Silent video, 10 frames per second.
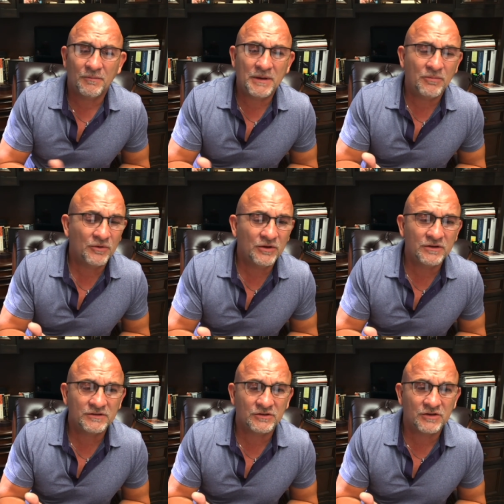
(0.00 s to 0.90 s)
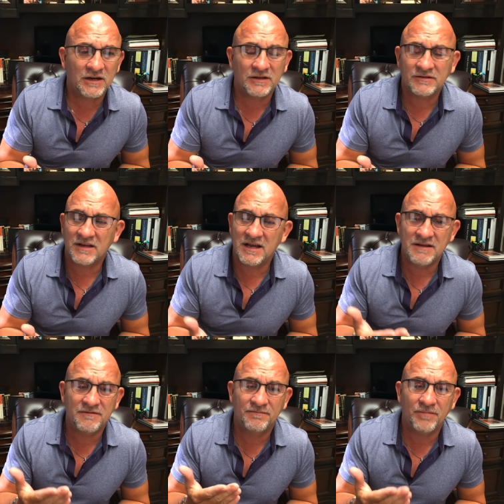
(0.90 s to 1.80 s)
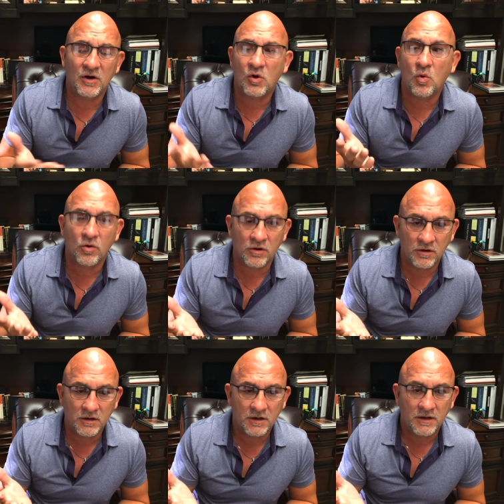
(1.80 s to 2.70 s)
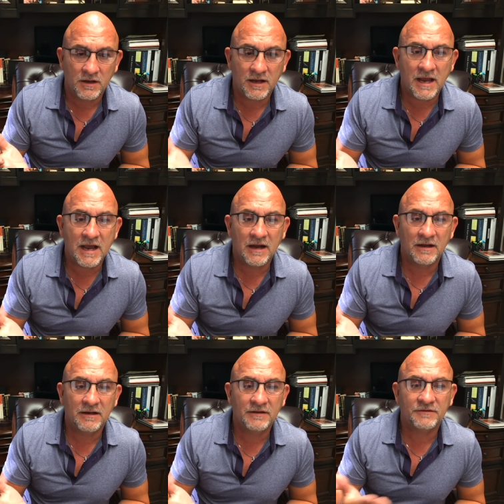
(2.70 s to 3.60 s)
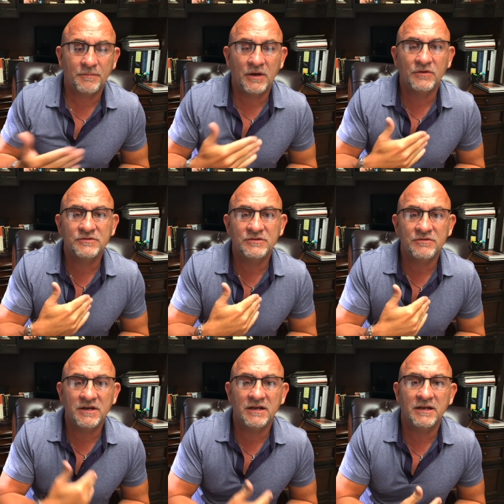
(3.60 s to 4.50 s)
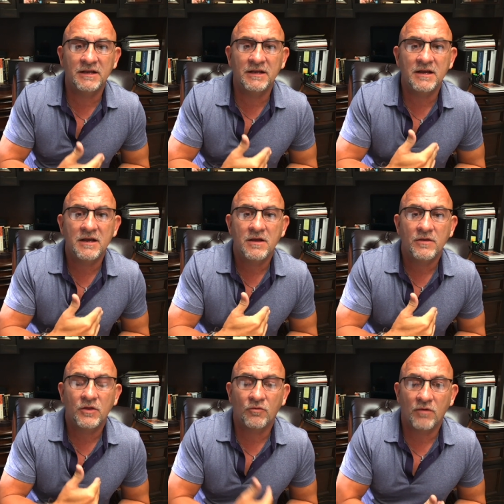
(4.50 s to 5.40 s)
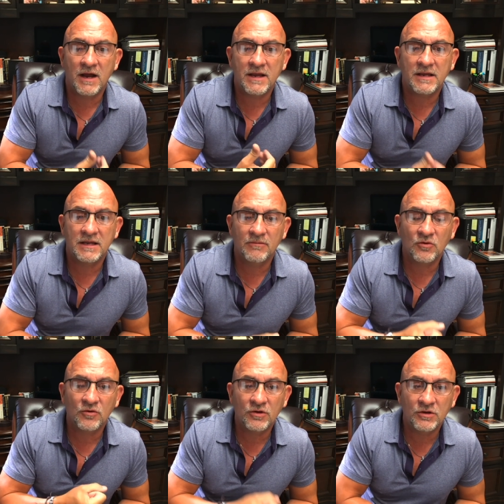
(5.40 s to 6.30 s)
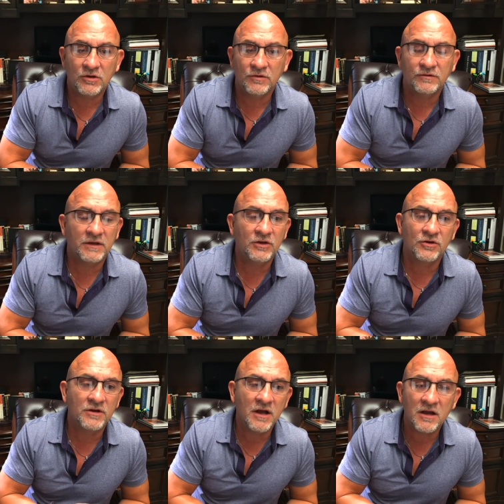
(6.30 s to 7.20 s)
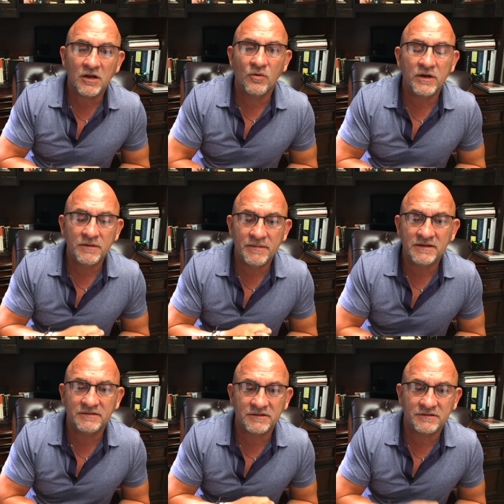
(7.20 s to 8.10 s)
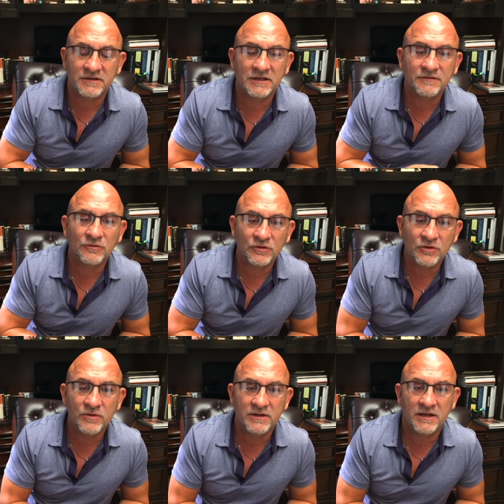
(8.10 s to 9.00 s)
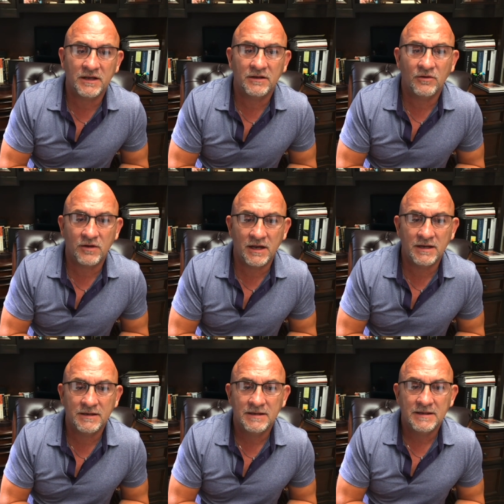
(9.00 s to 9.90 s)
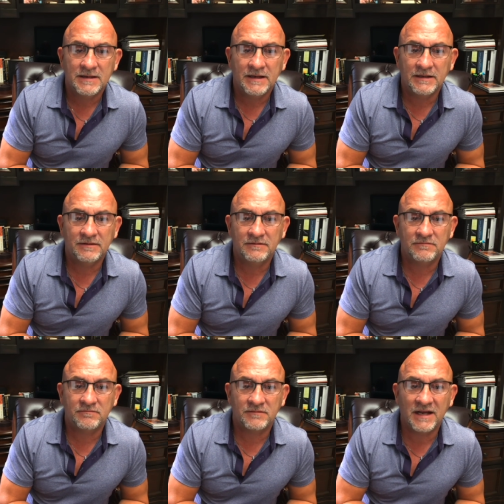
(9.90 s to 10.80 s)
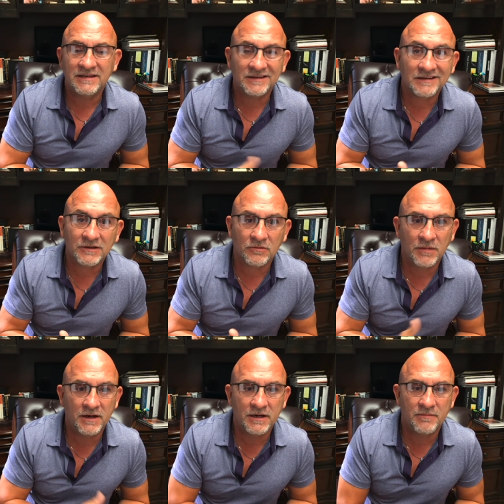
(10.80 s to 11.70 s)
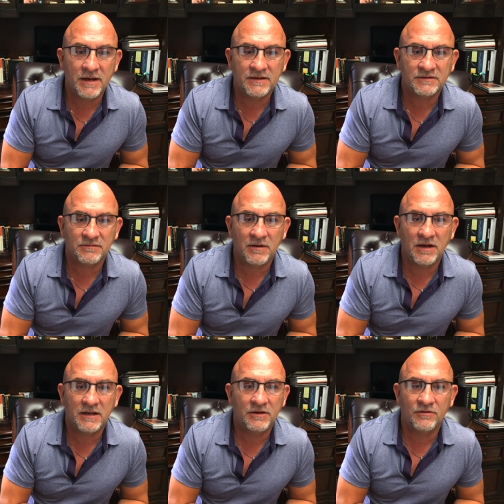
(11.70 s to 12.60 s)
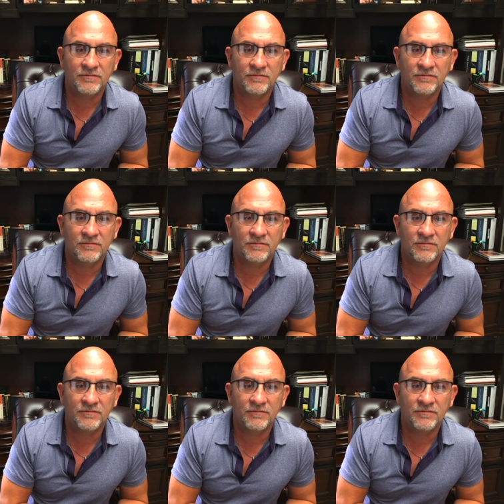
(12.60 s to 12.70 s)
People do this to try to save a quarter a gallon as opposed to getting the right chemical to use, and you're not going to be successful doing that. Okay, it takes a little money to make some money.